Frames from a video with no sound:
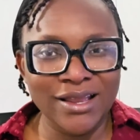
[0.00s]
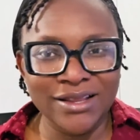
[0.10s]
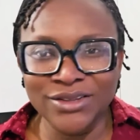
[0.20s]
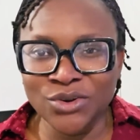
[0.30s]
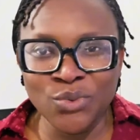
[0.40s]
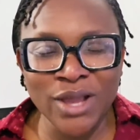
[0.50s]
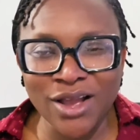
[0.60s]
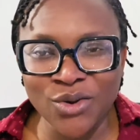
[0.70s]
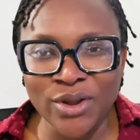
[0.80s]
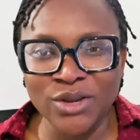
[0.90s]
We
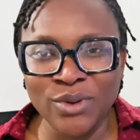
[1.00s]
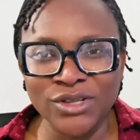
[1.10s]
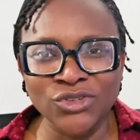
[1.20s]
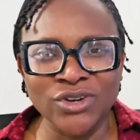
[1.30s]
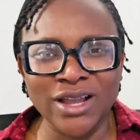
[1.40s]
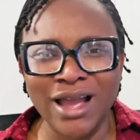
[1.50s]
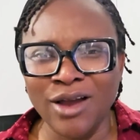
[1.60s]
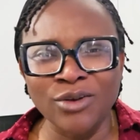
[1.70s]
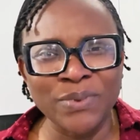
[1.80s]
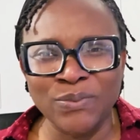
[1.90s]
can't go anywhere. The children
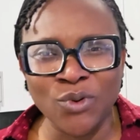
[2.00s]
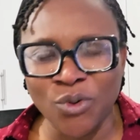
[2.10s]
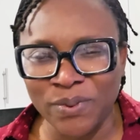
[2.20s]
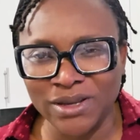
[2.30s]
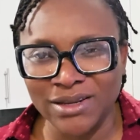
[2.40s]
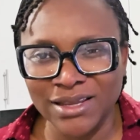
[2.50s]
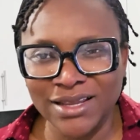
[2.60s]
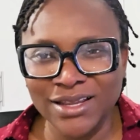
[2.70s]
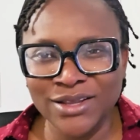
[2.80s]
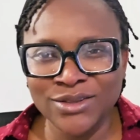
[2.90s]
how are people coping?
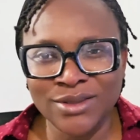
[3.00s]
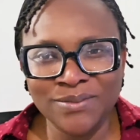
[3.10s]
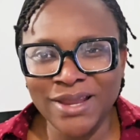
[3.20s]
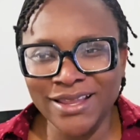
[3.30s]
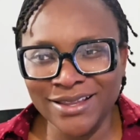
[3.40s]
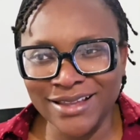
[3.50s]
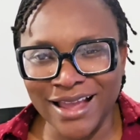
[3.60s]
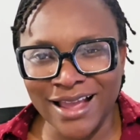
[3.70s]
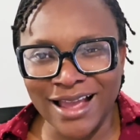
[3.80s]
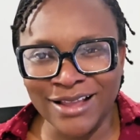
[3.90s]
So I'm like,
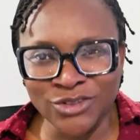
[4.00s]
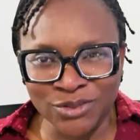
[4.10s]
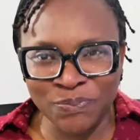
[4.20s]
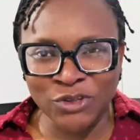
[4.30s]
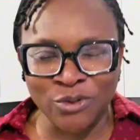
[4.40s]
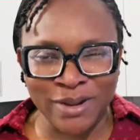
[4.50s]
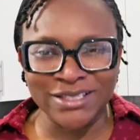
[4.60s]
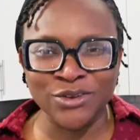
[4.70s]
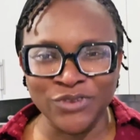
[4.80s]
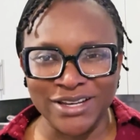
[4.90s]
I just picture
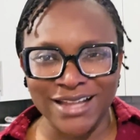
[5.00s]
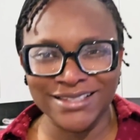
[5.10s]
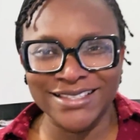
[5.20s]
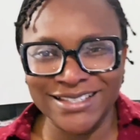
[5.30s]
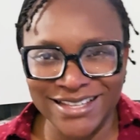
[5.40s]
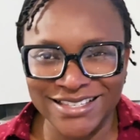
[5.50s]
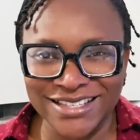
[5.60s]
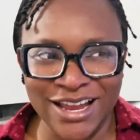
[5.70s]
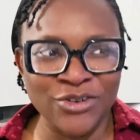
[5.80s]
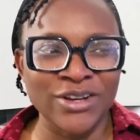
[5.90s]
myself in that
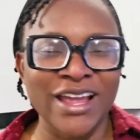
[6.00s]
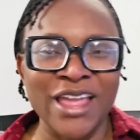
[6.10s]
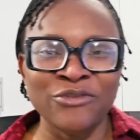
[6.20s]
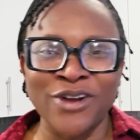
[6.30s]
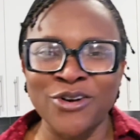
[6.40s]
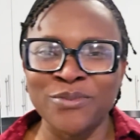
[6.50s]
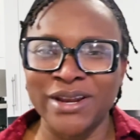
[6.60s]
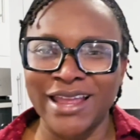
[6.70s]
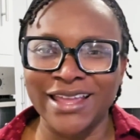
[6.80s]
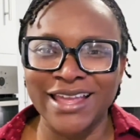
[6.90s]
scenario, in that environment,
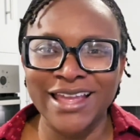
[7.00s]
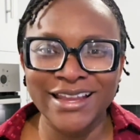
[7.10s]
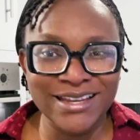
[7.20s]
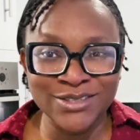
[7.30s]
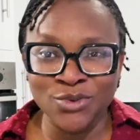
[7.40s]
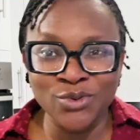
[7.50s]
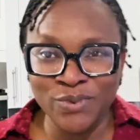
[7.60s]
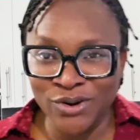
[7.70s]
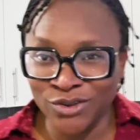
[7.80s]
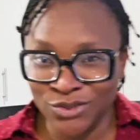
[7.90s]
like this could
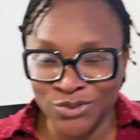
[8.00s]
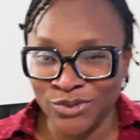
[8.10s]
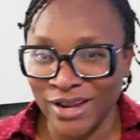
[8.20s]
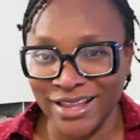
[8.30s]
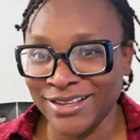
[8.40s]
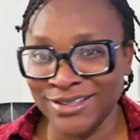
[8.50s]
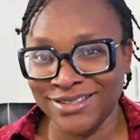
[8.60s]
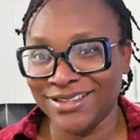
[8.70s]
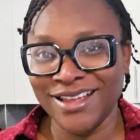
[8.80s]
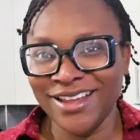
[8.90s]
be us. No, like
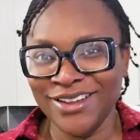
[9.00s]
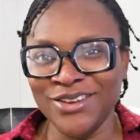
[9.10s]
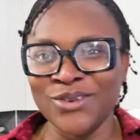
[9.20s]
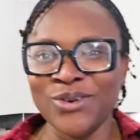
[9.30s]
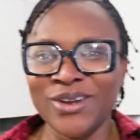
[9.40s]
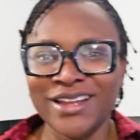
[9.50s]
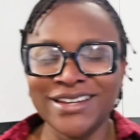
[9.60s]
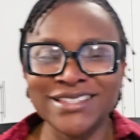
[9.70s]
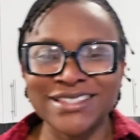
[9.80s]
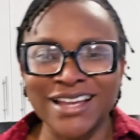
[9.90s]
this, this
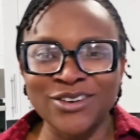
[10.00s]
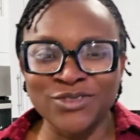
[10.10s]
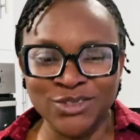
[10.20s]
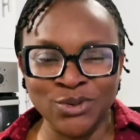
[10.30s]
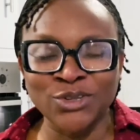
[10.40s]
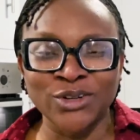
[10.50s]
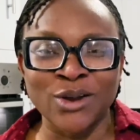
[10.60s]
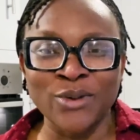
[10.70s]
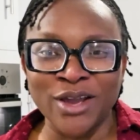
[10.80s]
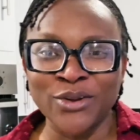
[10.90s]
is the kind of situation that
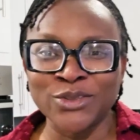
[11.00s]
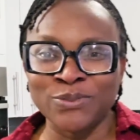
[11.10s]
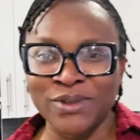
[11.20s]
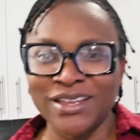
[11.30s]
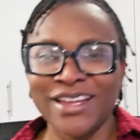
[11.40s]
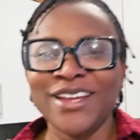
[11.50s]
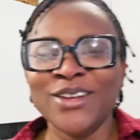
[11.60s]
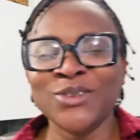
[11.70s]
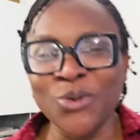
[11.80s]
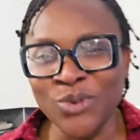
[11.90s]
we are going to be.
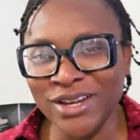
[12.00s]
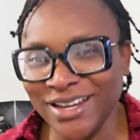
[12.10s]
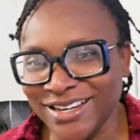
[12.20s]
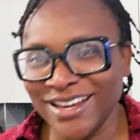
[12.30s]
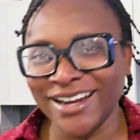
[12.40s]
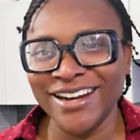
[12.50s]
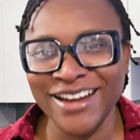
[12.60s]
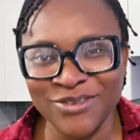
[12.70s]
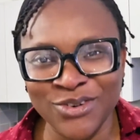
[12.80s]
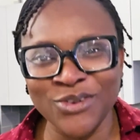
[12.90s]
So we need that
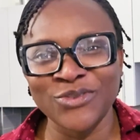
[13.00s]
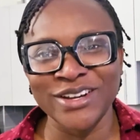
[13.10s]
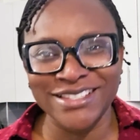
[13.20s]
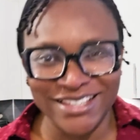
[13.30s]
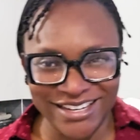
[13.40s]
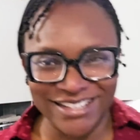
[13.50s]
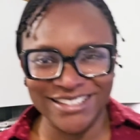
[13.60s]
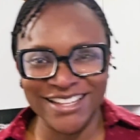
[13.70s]
level of resilience.